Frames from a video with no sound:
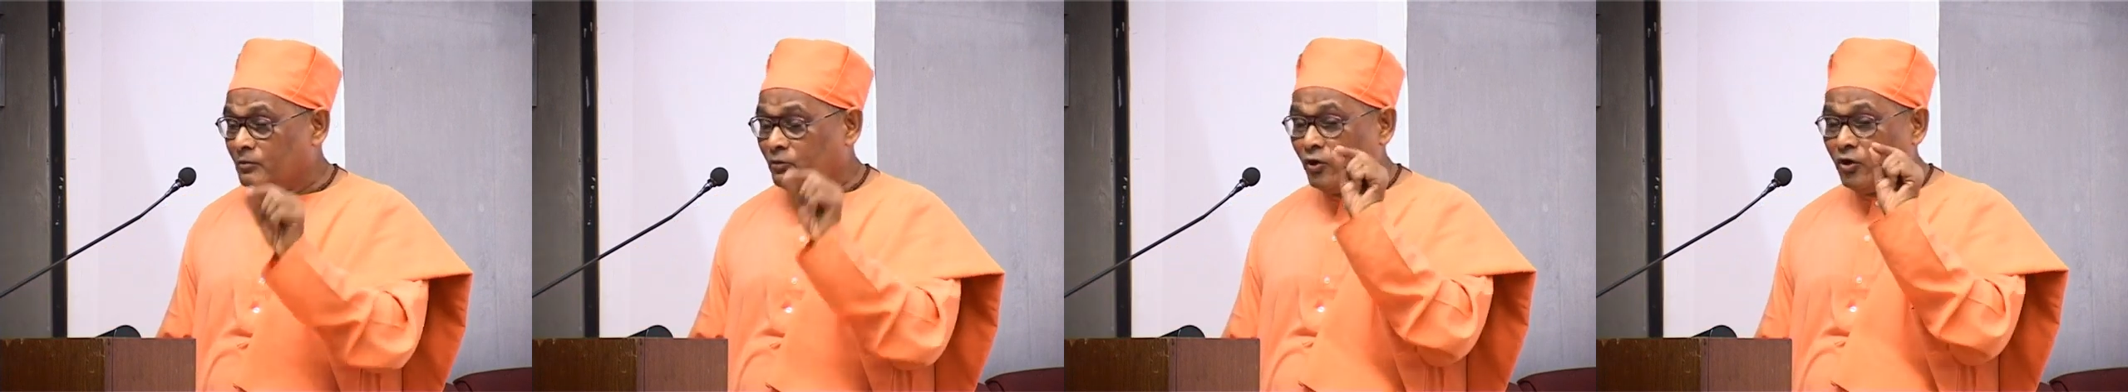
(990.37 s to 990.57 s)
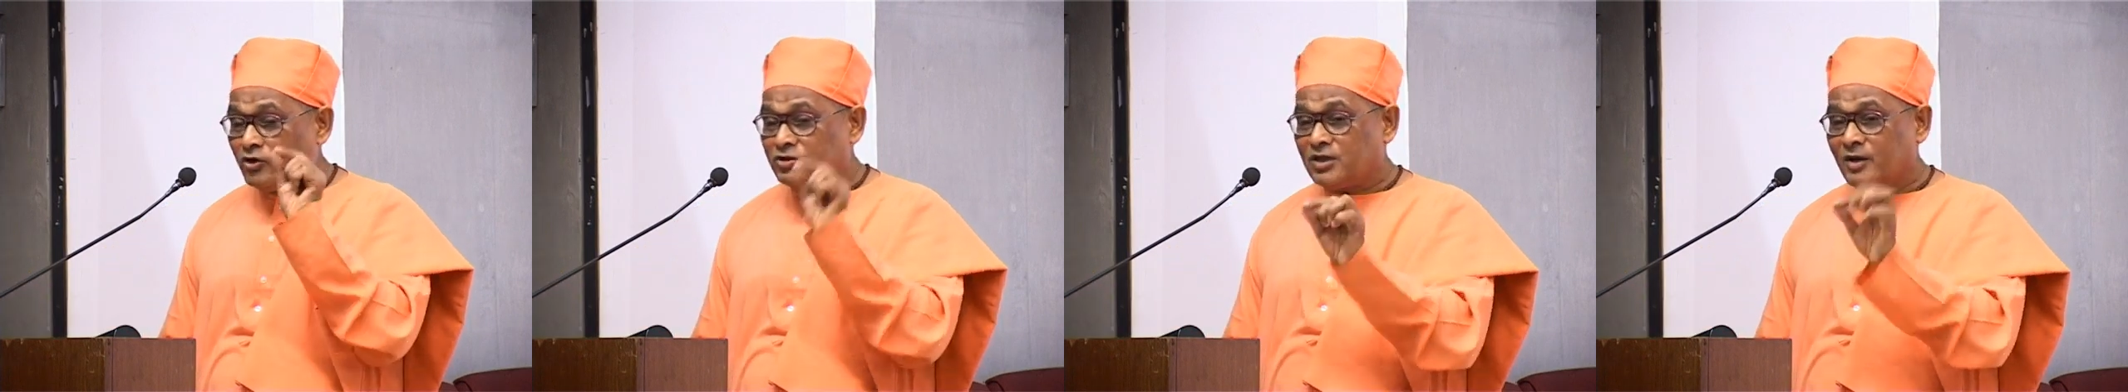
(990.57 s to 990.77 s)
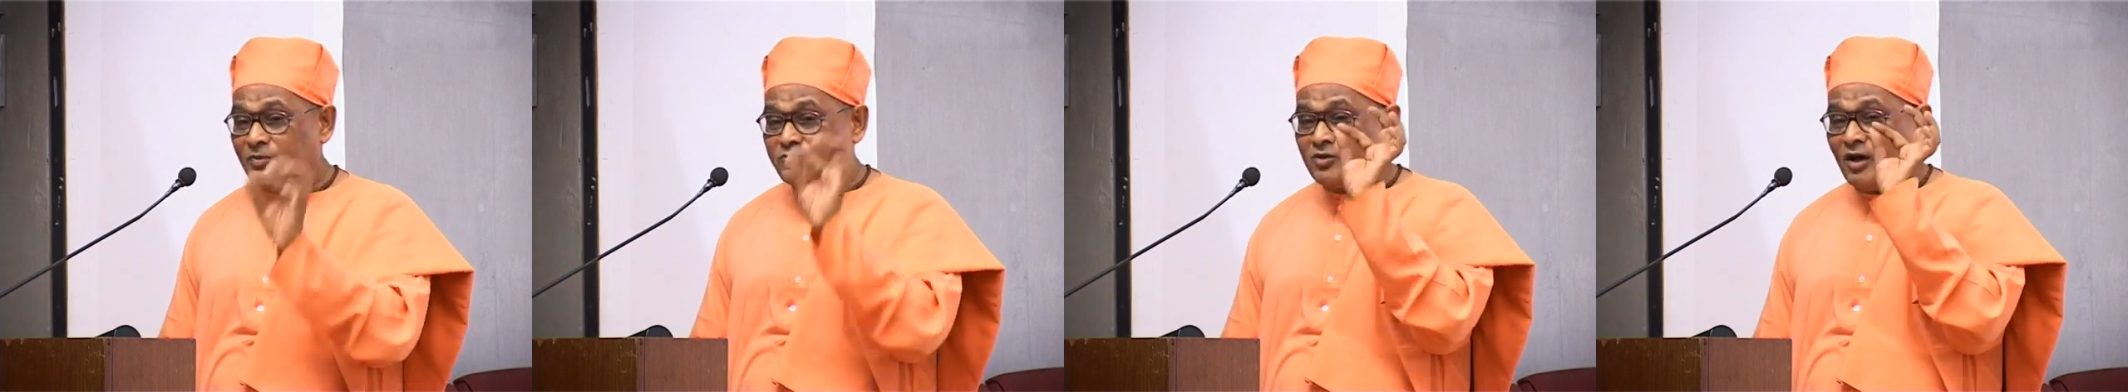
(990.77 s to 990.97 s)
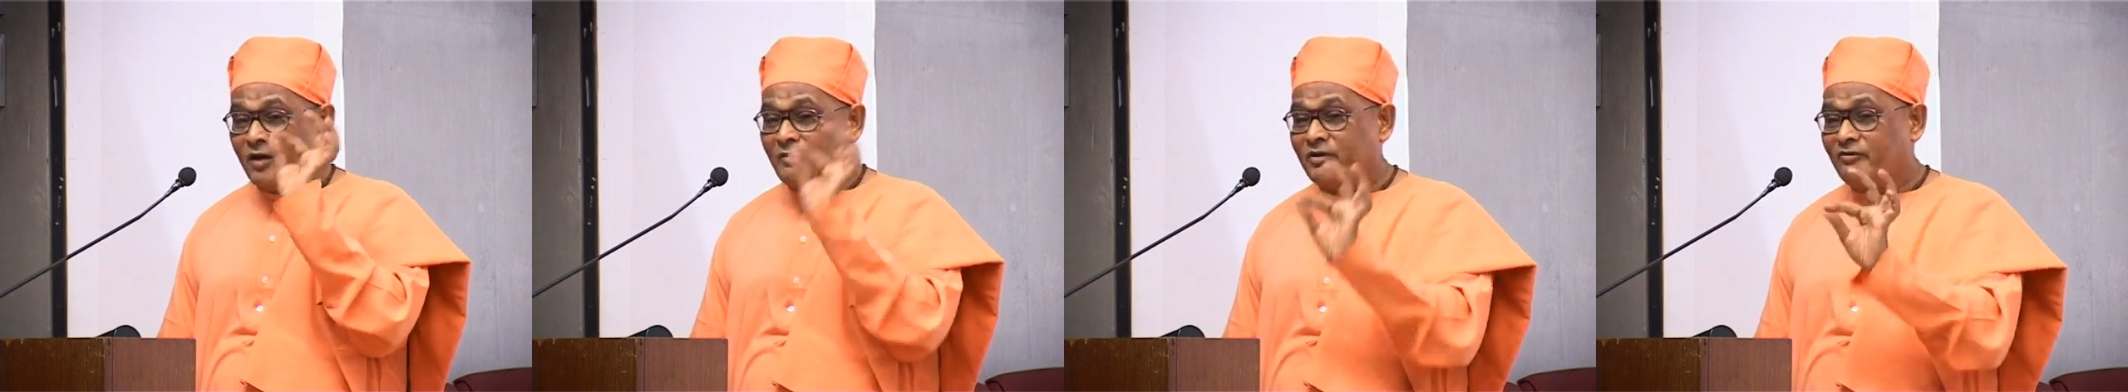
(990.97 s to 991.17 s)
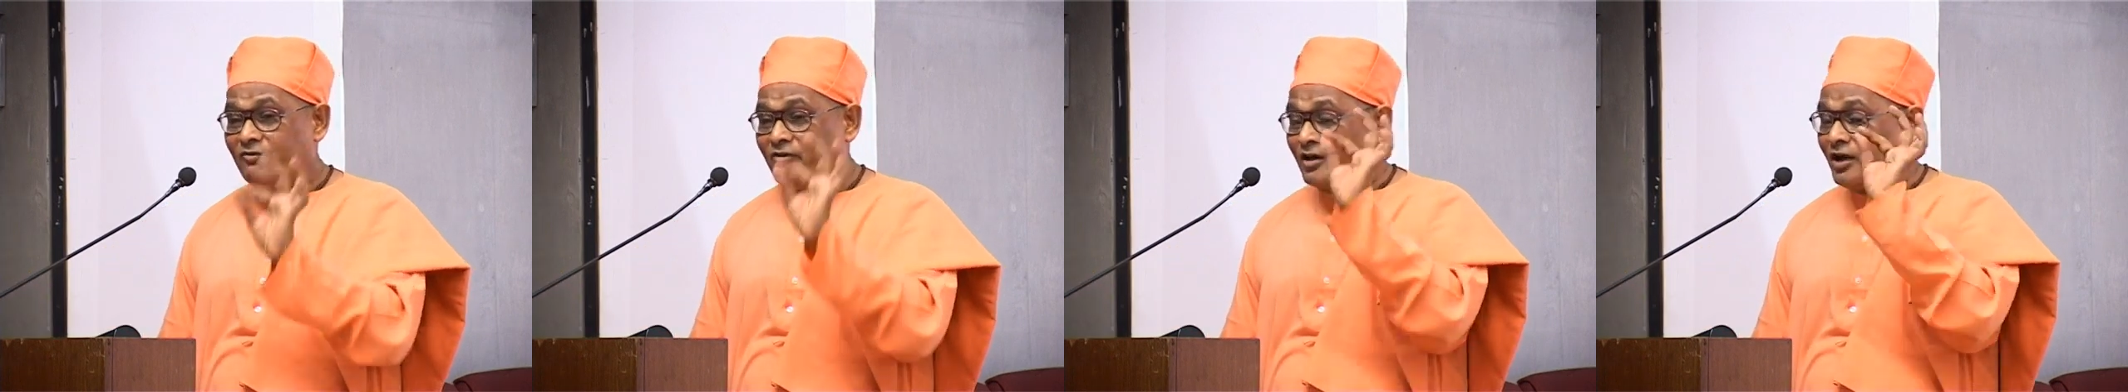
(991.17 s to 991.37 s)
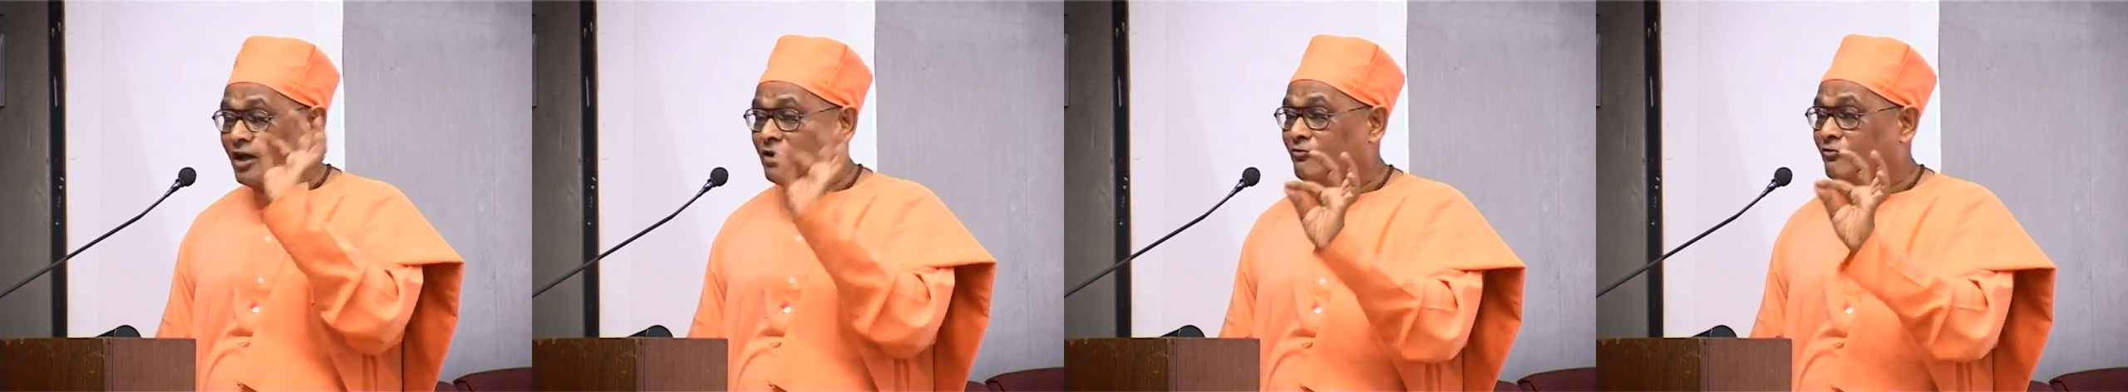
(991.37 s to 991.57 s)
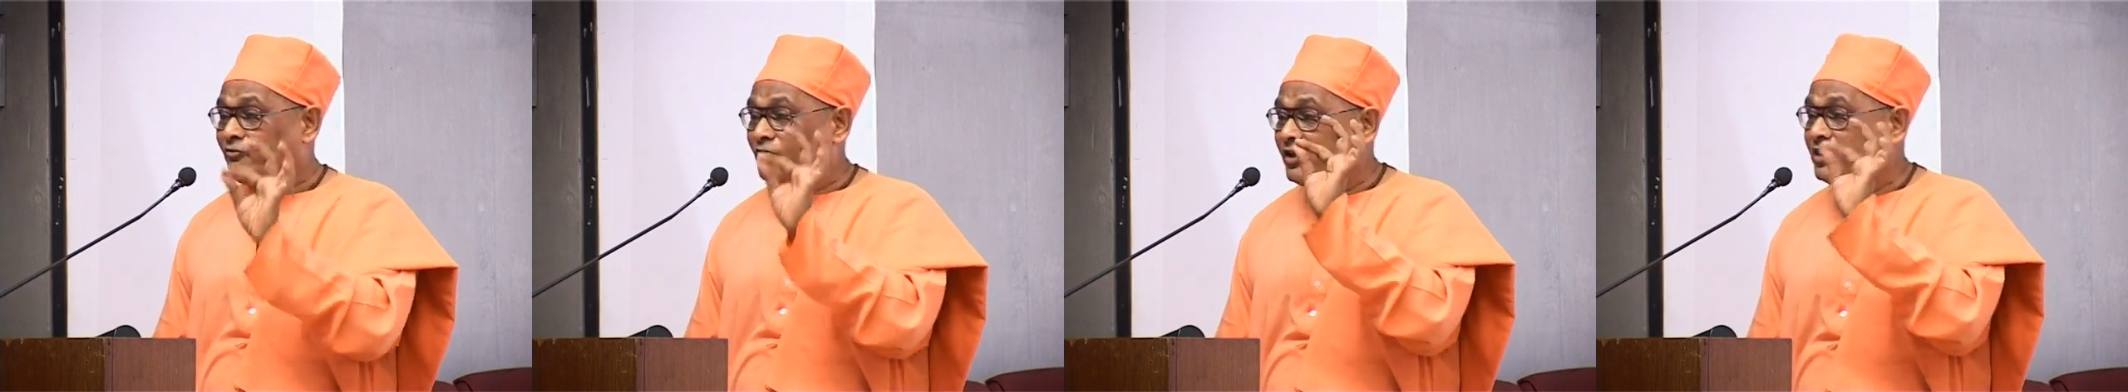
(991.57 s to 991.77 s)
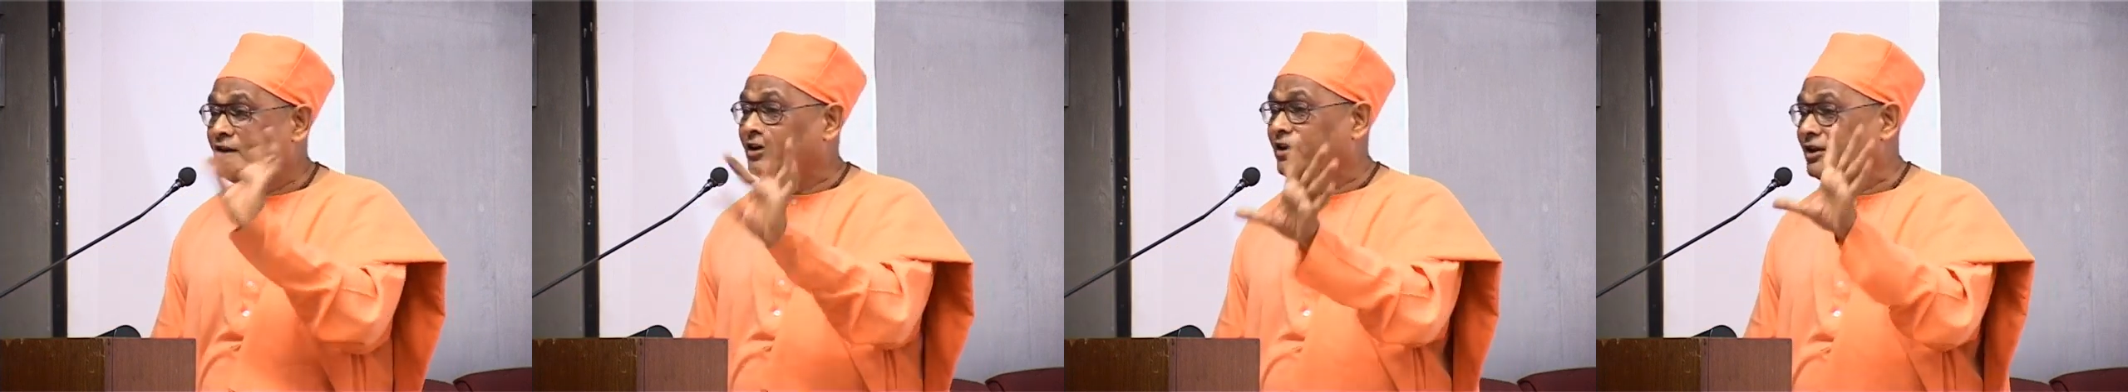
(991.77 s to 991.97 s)
books of Swami Vivekananda,
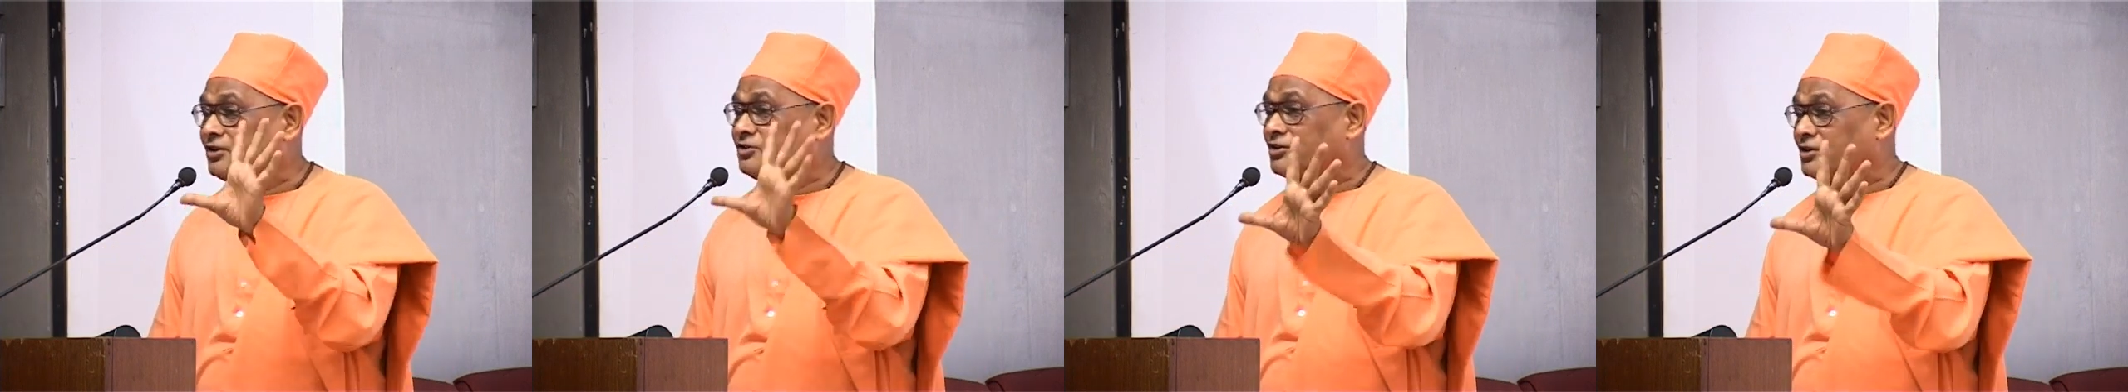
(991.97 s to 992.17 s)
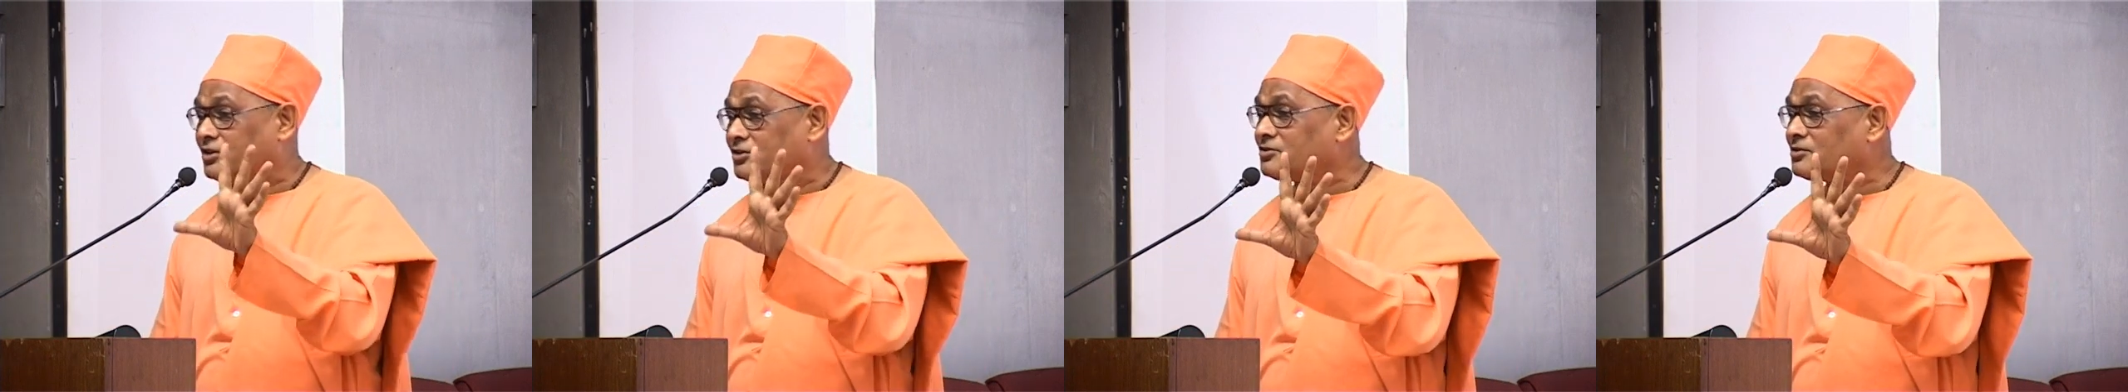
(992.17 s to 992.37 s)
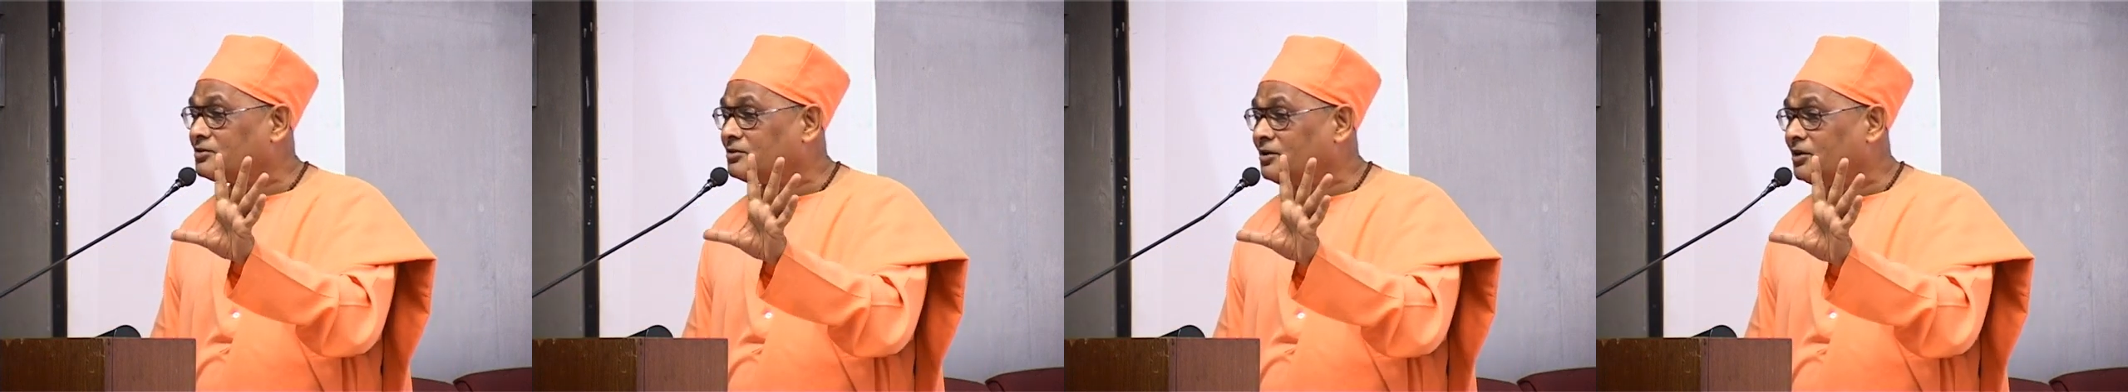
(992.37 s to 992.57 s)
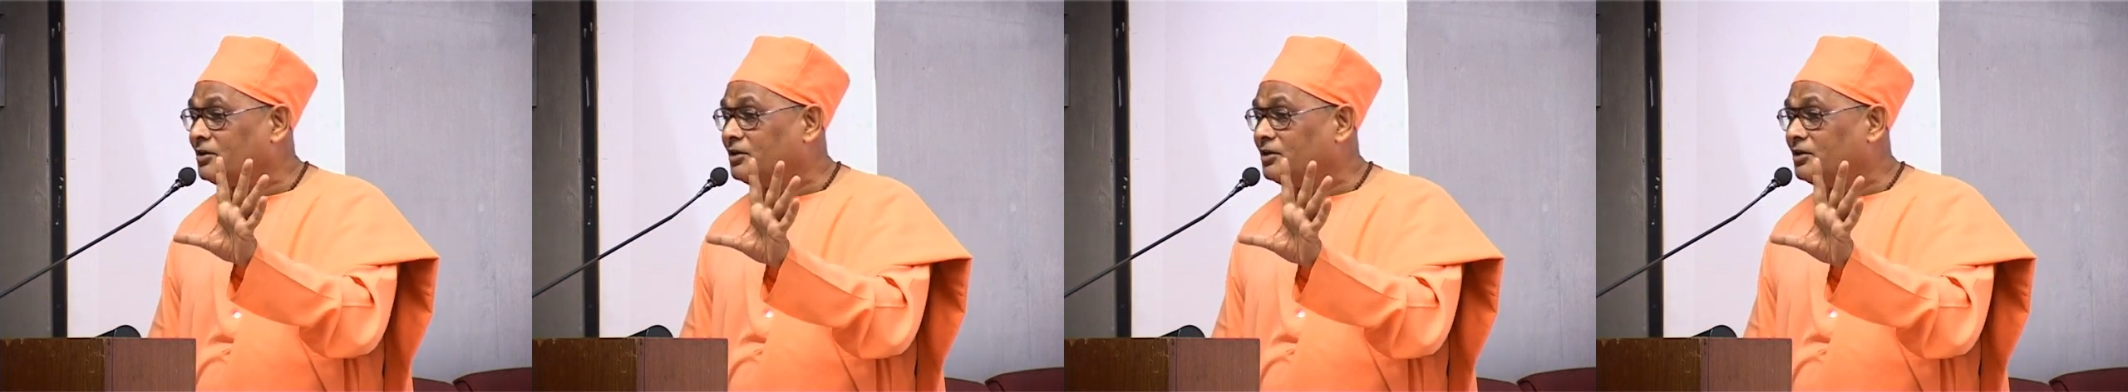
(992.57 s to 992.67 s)
very dangerous.